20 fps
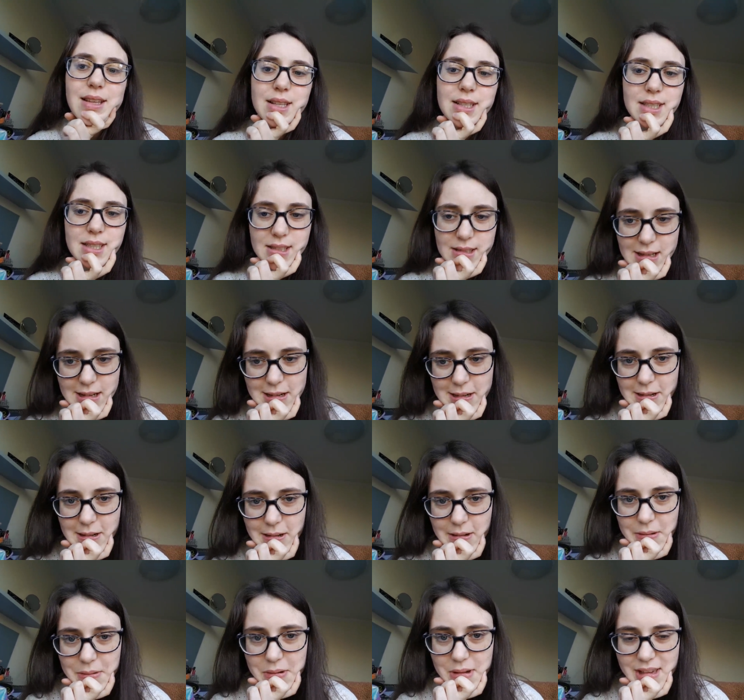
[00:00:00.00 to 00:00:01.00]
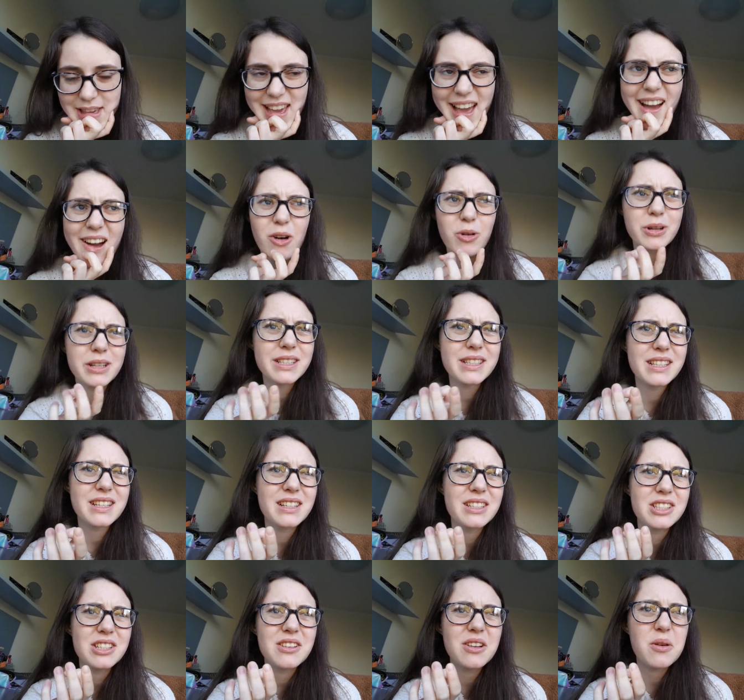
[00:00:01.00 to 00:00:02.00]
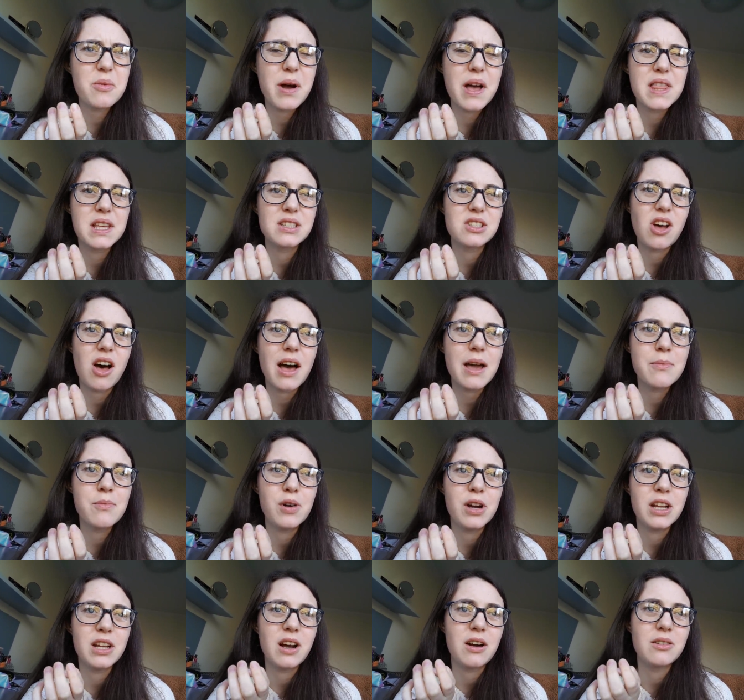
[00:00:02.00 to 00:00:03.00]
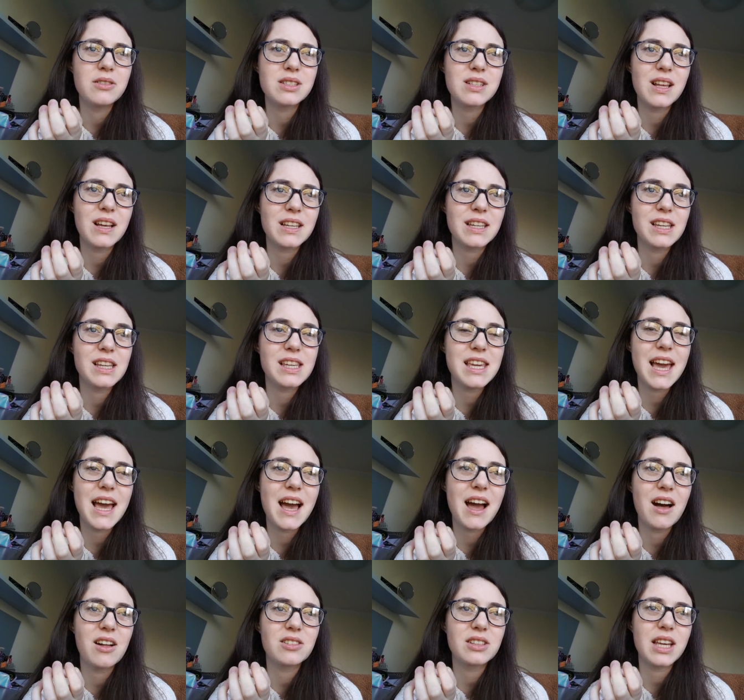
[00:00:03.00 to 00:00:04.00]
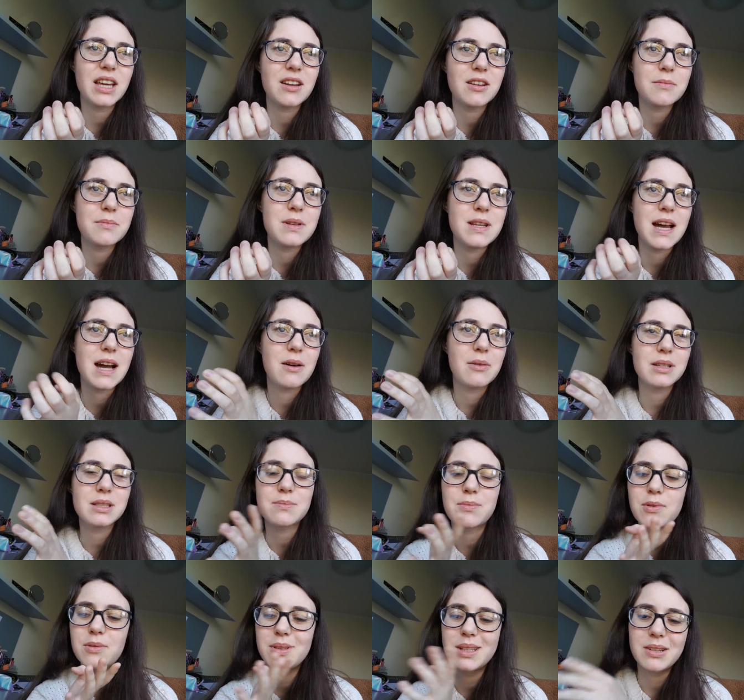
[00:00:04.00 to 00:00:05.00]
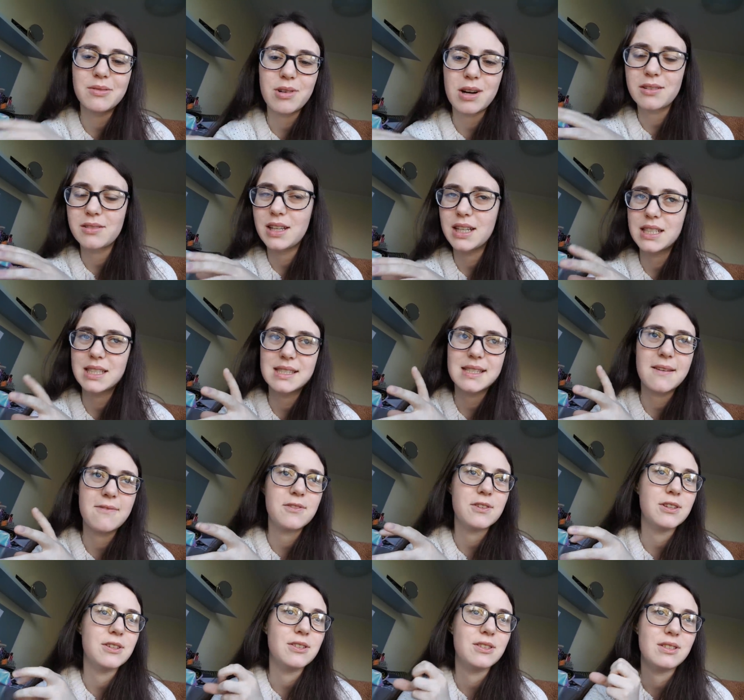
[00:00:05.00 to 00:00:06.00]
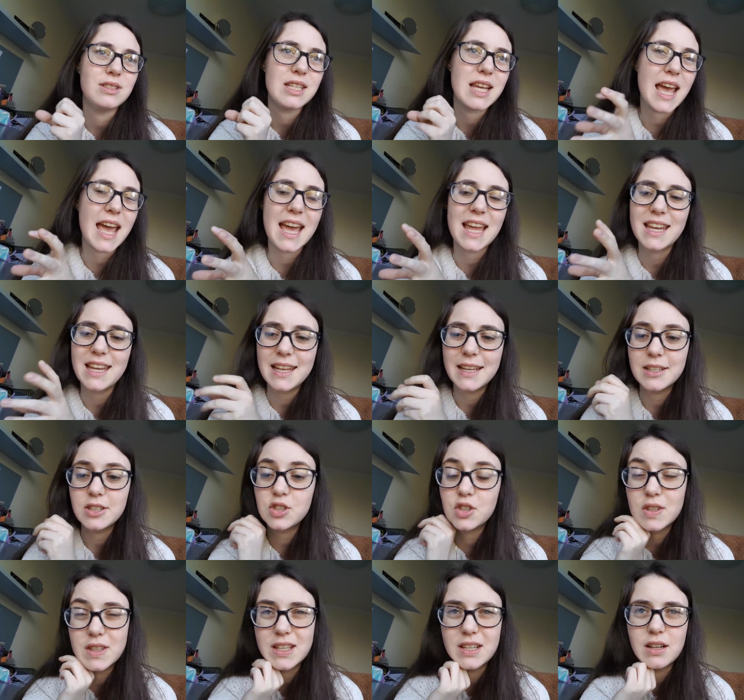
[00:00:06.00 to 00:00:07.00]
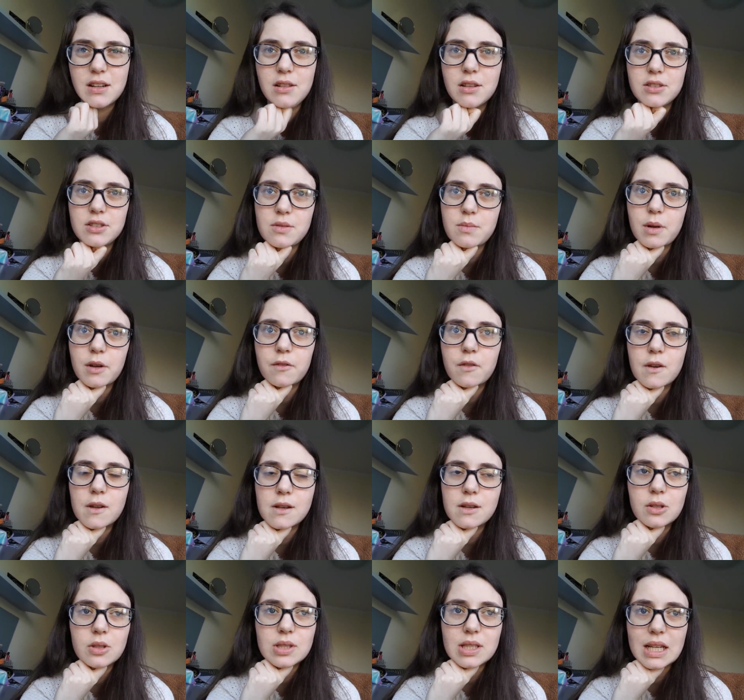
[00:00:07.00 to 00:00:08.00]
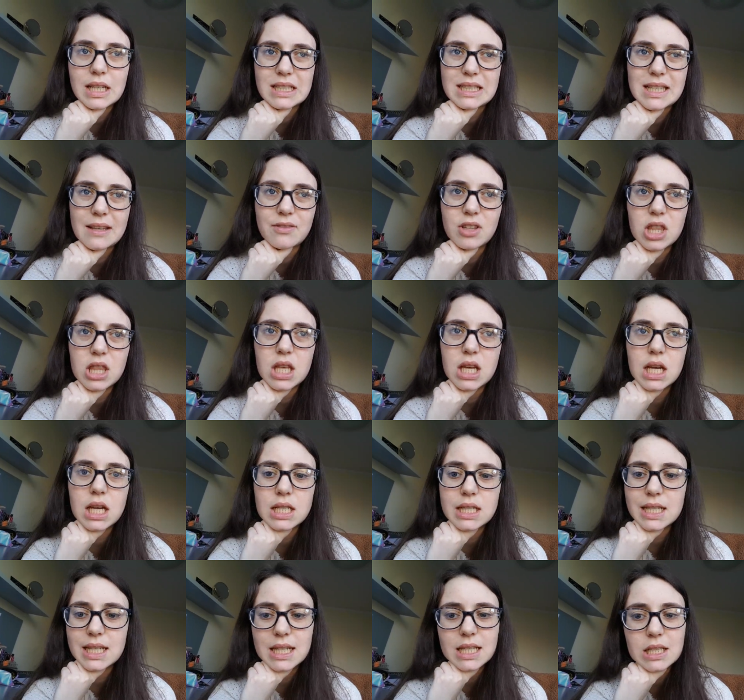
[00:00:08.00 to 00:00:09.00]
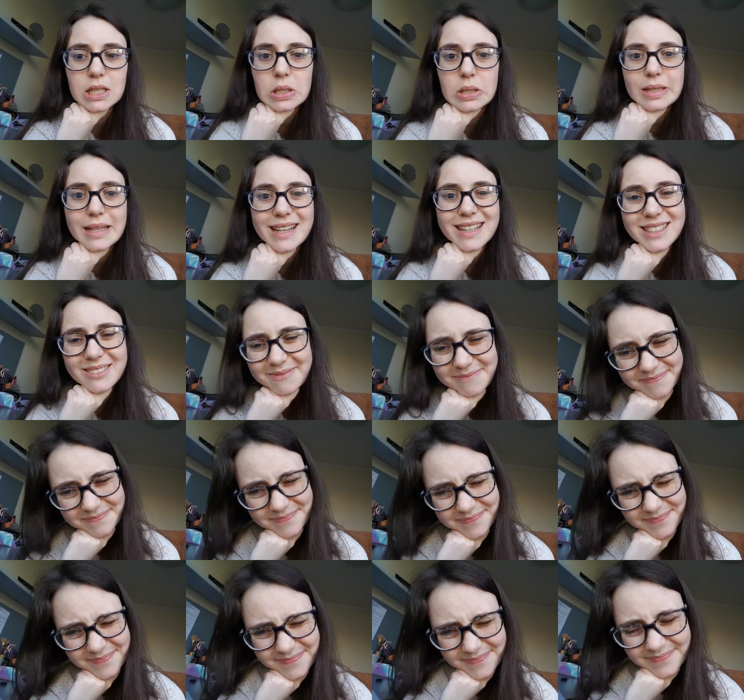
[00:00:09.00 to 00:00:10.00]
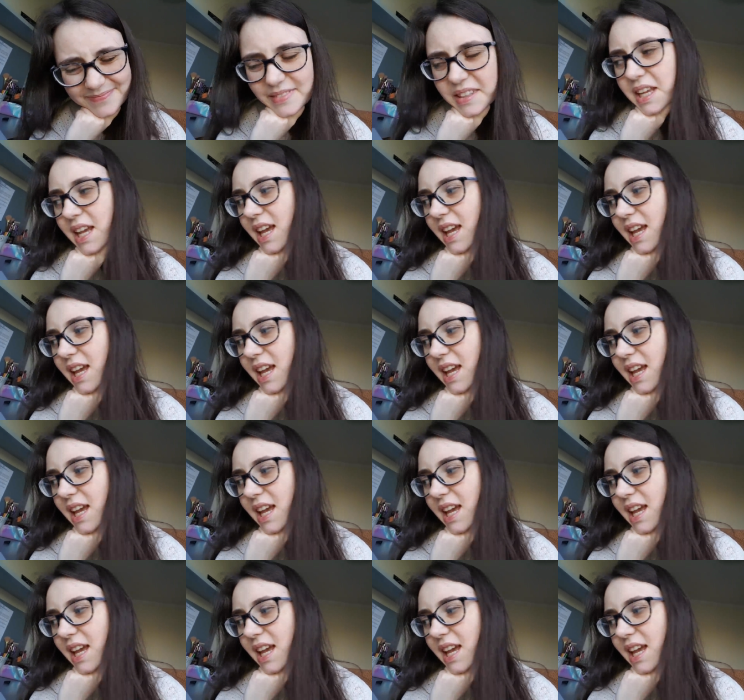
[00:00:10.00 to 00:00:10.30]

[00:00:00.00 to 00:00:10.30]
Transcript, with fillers: so yeah, honestly, I don't know where the time went. I was like, yeah, I'll get up now. It's probably around like seven, ten-ish, and then I looked at my phone. And it was like seven thirty, and I was like, hmm.